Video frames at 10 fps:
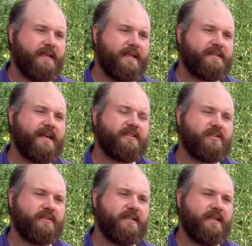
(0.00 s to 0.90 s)
it's
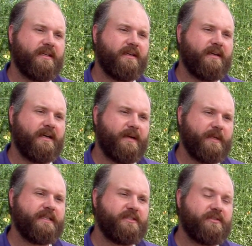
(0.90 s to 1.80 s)
actually a
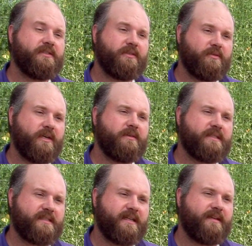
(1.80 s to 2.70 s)
bit easier to grow
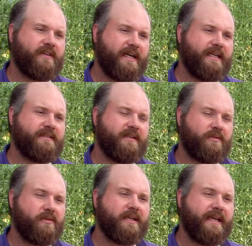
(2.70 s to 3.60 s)
inside of a high
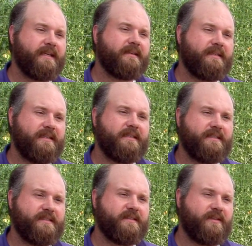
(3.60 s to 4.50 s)
tunnel organically than
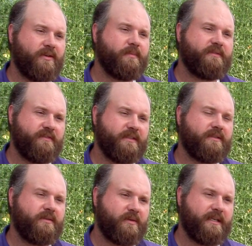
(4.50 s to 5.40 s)
it is in the open
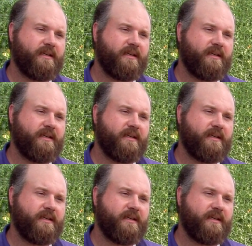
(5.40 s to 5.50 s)
field quite